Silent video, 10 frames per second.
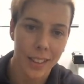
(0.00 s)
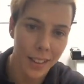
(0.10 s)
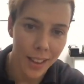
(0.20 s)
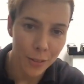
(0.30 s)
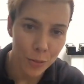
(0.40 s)

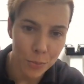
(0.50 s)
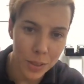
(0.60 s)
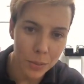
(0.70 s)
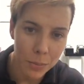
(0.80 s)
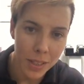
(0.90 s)
Hey from
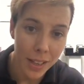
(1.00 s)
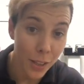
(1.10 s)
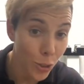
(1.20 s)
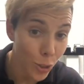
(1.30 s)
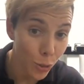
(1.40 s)

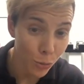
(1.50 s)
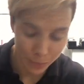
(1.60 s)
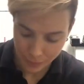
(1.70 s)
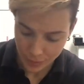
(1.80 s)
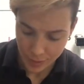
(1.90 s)
BPHQ.
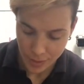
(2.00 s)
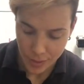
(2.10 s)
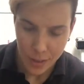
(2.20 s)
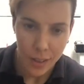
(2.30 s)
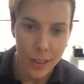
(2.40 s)

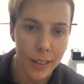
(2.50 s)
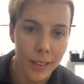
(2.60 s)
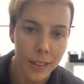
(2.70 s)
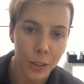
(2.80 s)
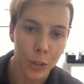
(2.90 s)

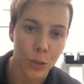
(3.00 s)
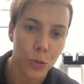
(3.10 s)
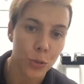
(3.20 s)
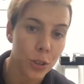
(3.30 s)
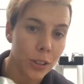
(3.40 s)
I'm going to
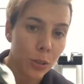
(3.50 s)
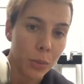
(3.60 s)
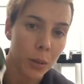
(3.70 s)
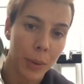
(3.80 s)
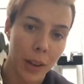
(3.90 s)
talk to you a little
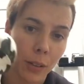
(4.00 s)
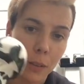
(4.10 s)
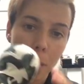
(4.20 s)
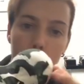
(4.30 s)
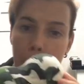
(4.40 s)
bit about
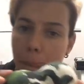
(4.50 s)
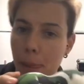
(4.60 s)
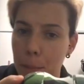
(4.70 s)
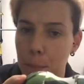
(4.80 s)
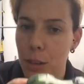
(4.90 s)

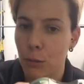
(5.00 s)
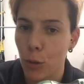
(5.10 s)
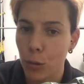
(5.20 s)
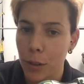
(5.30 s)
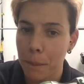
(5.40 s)
peanut
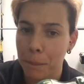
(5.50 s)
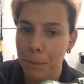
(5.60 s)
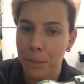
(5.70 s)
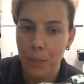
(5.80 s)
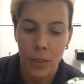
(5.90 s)
roller.
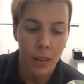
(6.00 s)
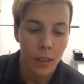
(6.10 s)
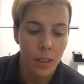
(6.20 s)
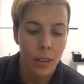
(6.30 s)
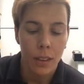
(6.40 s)

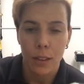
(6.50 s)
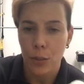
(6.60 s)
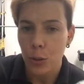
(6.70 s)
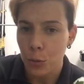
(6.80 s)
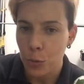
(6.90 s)
If you
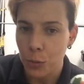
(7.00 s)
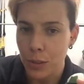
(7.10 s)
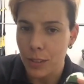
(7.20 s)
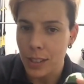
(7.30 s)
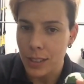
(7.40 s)
don't know what one
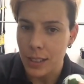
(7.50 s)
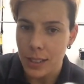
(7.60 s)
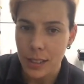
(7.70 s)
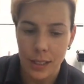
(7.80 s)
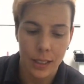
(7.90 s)
of these
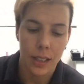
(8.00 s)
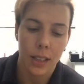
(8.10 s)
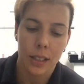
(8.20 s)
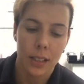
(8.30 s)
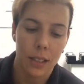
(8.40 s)
is,
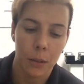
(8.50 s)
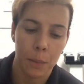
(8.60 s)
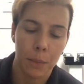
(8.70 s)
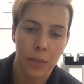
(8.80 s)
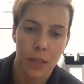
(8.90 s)
it's
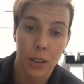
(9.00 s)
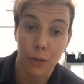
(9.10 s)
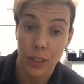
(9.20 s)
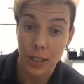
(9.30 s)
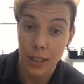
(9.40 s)
a
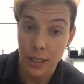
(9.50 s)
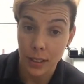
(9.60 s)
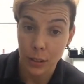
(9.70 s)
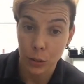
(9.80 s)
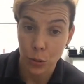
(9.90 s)
fantastic
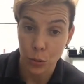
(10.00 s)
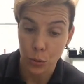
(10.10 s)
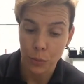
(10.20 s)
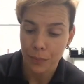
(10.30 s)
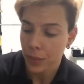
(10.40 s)
little
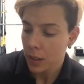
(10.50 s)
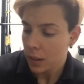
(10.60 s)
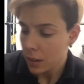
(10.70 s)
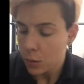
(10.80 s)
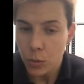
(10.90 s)
tool
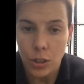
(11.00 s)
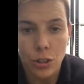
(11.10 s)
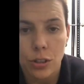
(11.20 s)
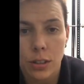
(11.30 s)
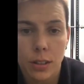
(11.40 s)

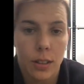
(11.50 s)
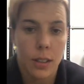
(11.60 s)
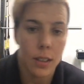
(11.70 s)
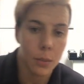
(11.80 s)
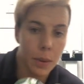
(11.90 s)
which
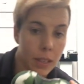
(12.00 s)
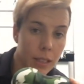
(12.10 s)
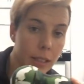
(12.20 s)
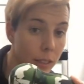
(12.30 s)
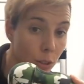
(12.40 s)
is
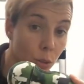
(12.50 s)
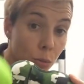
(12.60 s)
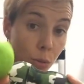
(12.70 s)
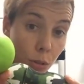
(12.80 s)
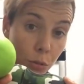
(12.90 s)
basically
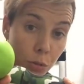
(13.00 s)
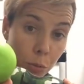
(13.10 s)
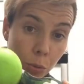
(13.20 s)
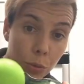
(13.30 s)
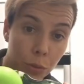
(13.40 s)
two lacrosse
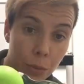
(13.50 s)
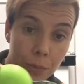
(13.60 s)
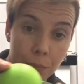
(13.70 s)
balls